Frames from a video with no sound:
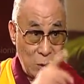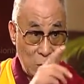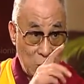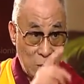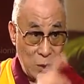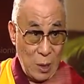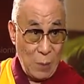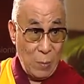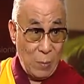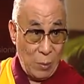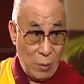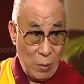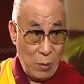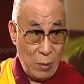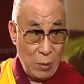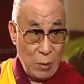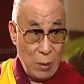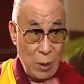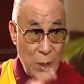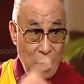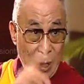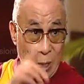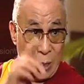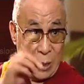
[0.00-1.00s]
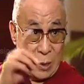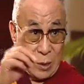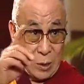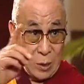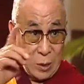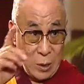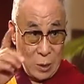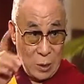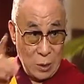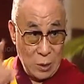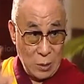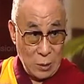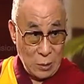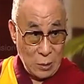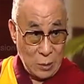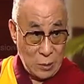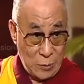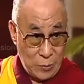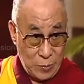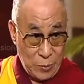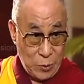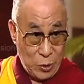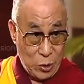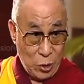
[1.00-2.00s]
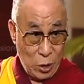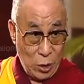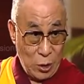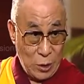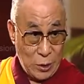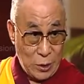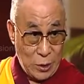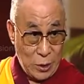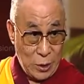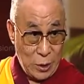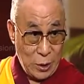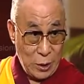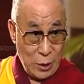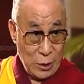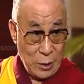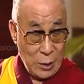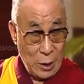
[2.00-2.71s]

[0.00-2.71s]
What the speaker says: temple and spirituality.